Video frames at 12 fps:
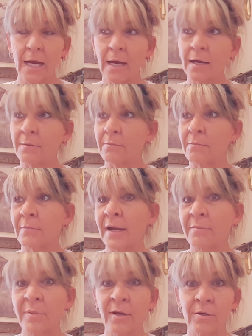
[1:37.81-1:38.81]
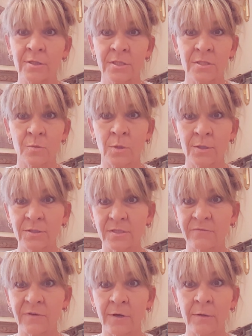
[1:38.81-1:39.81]
Um, my parents weren't
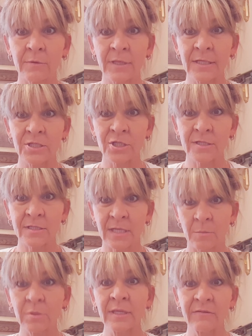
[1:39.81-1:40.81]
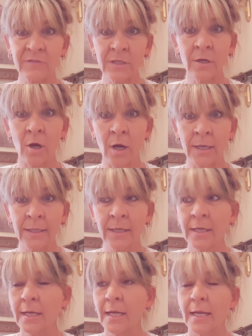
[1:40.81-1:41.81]
very religious. They believed in God,
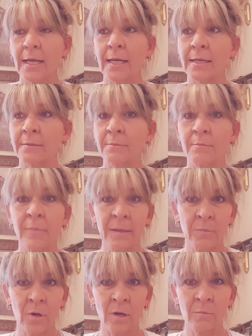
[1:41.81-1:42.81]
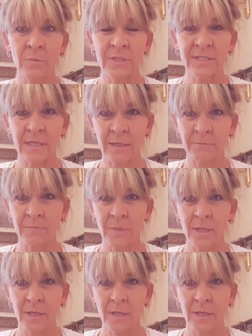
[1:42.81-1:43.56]
and my mom was, um,